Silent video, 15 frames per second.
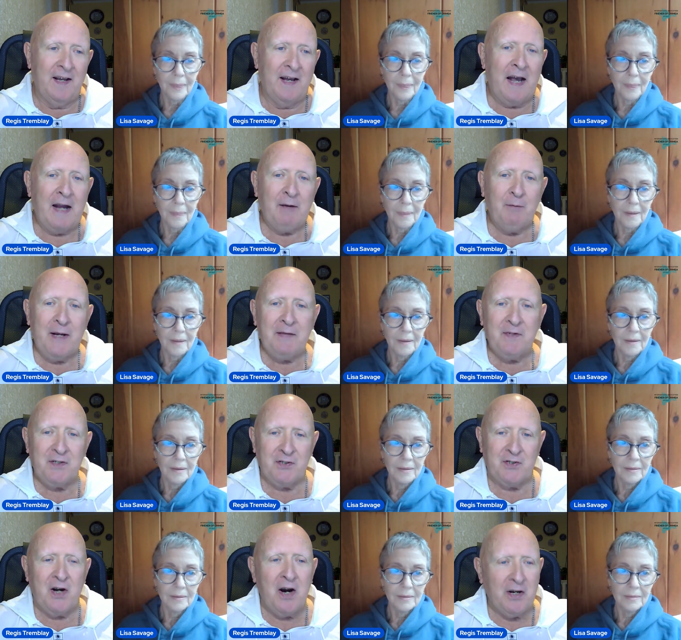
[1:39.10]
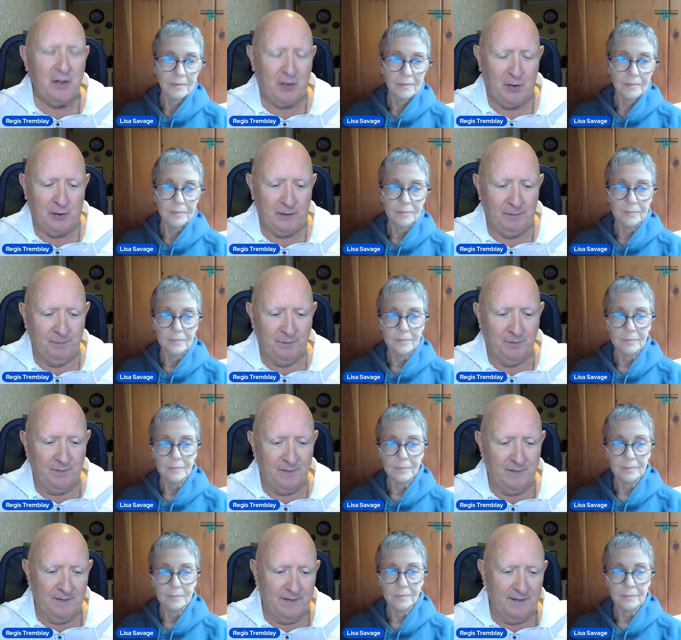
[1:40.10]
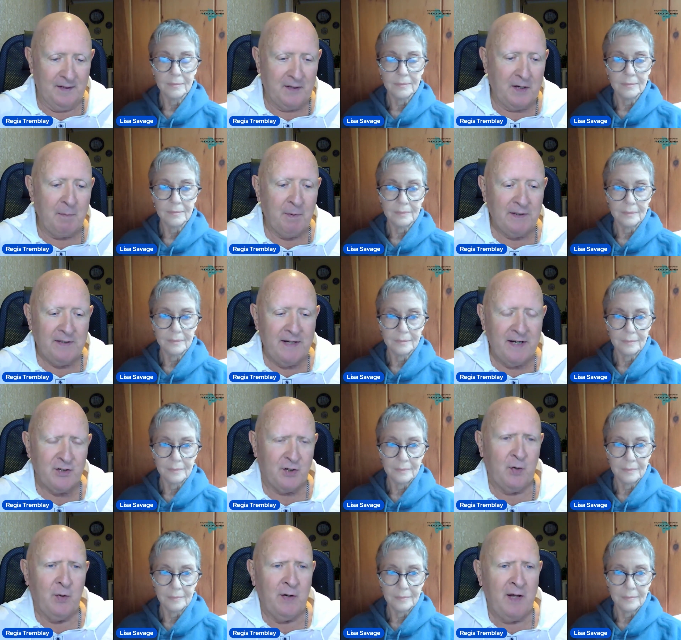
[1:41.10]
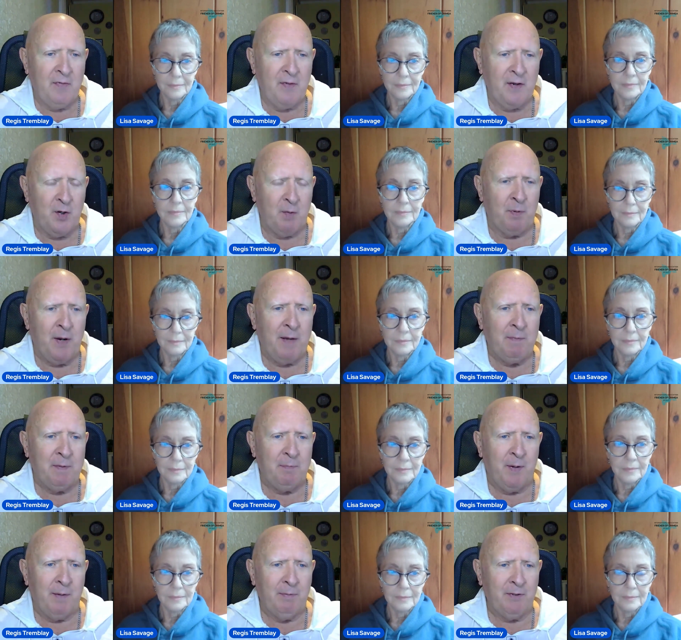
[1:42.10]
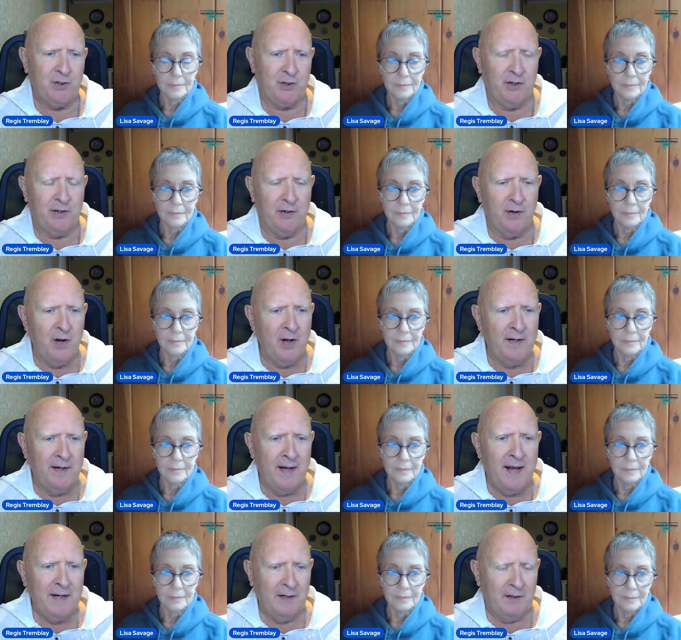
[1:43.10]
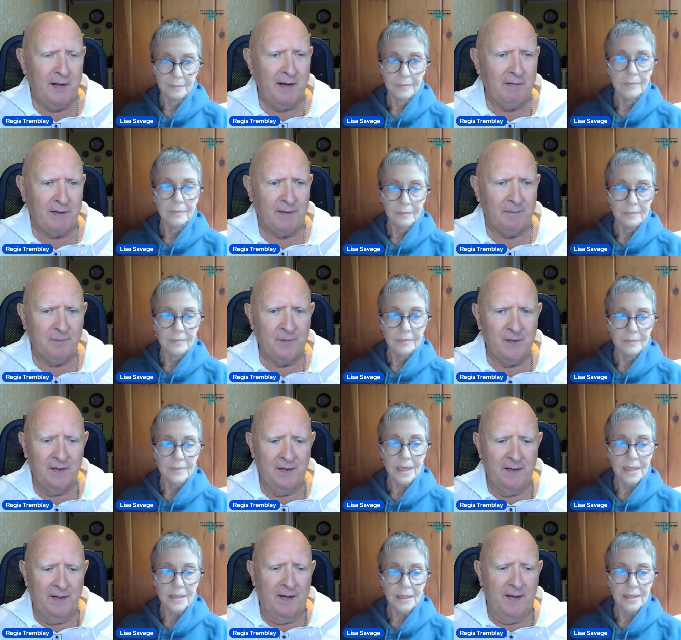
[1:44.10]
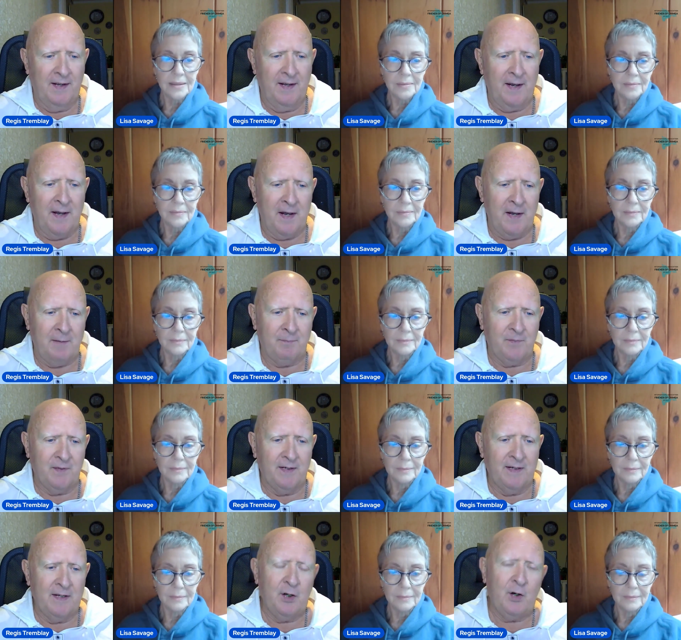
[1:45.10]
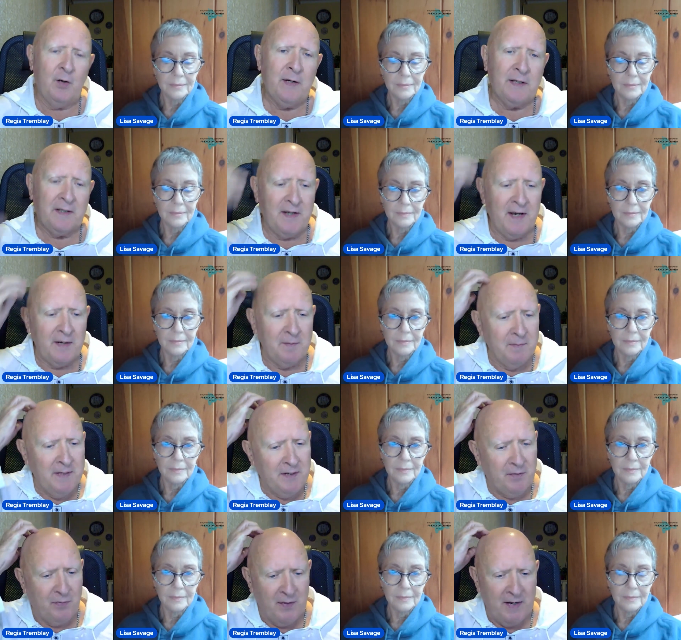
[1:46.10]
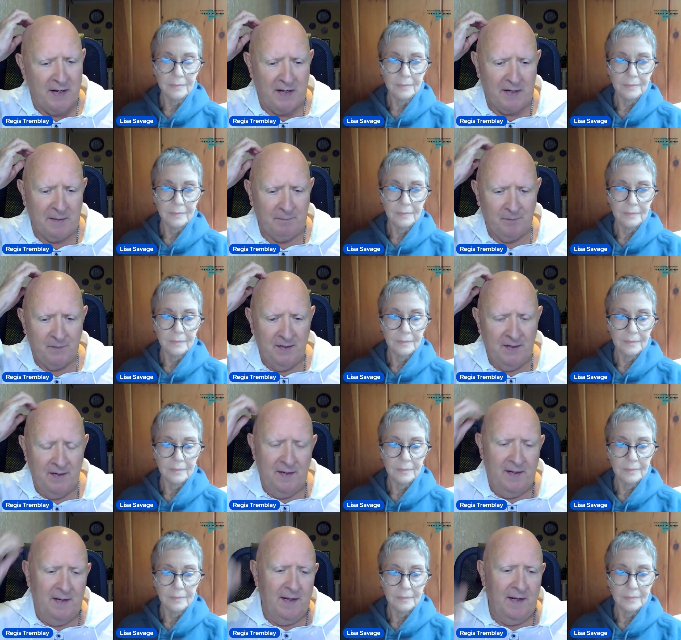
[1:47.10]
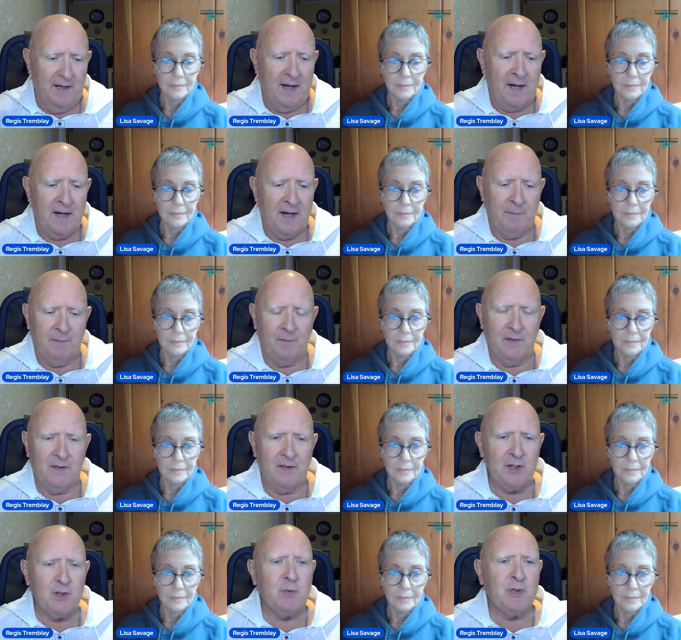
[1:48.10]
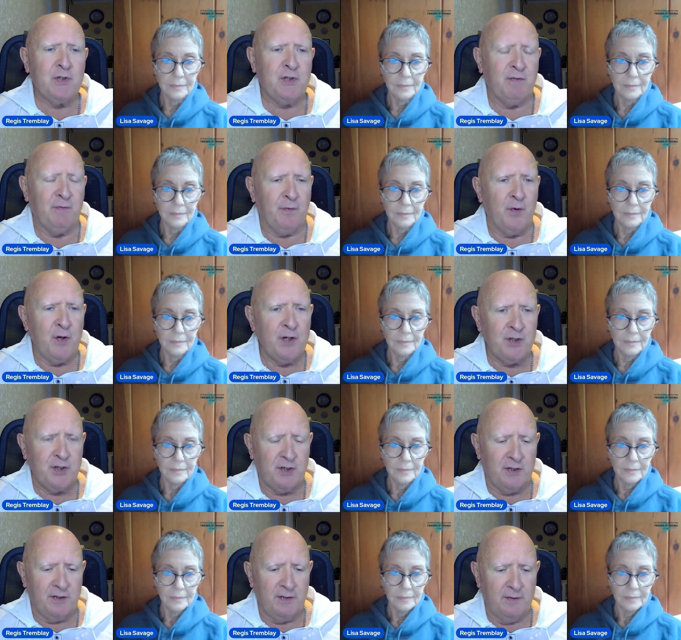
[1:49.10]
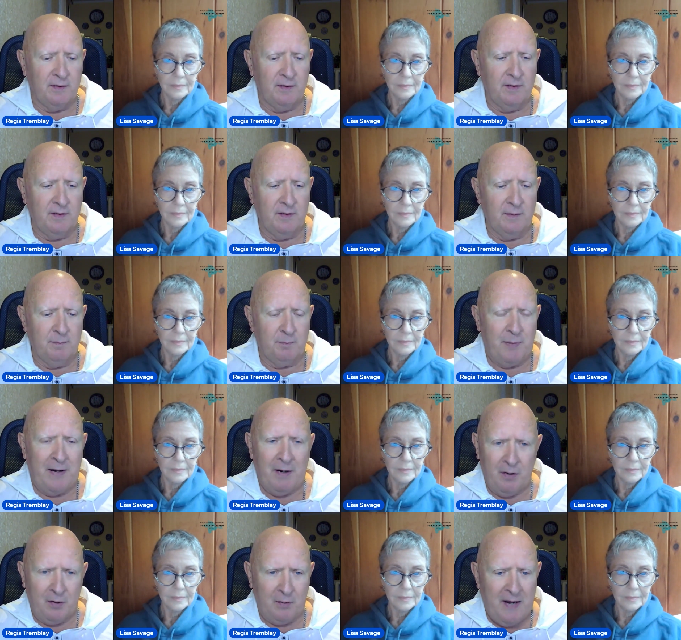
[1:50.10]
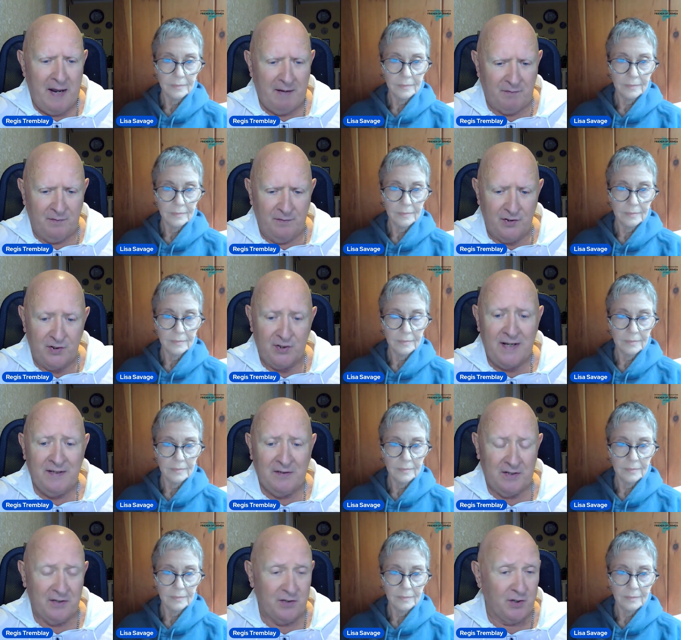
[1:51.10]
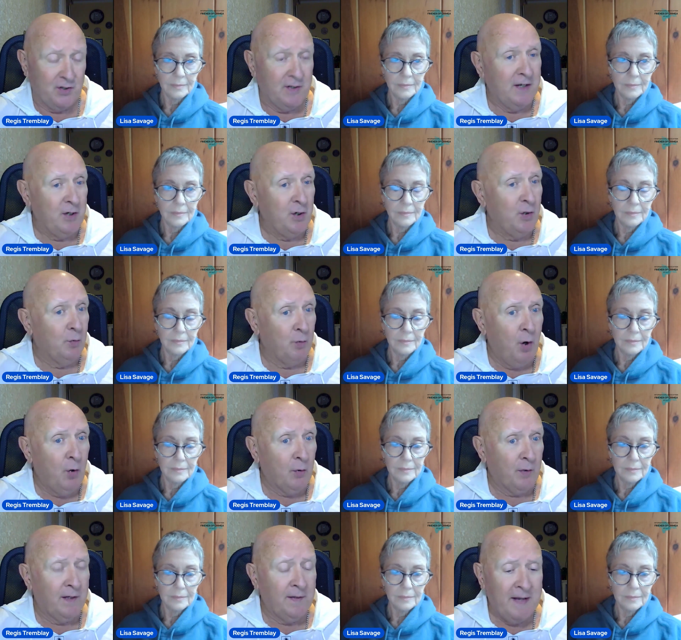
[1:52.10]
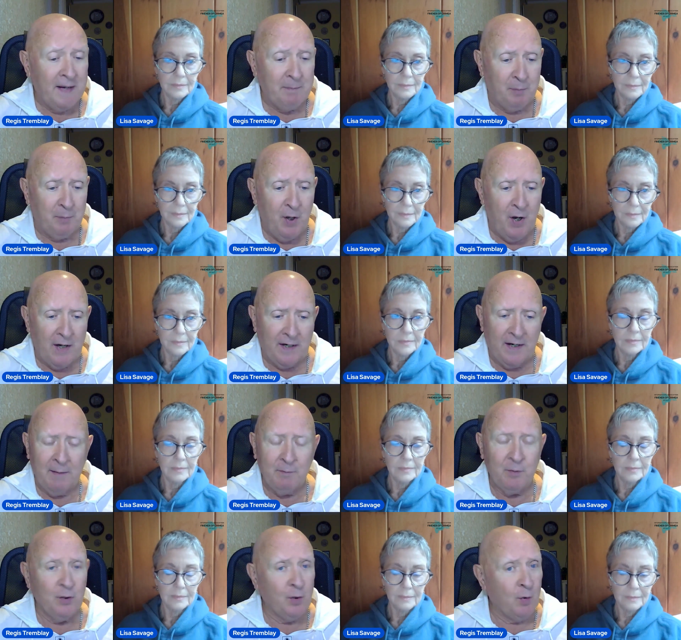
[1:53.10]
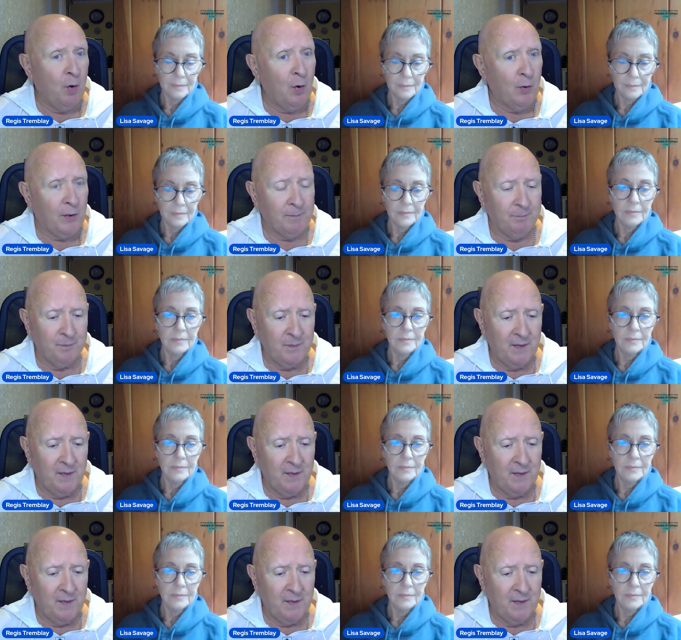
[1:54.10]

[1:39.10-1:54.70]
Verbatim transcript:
Speaker 1: I read this article a couple of days ago, and I think you probably published it on 9 11. I did. Uh, you know, it got me to thinking uh, this was the first paragraph, sentence that you wrote in that blog, and I'm going to quote it.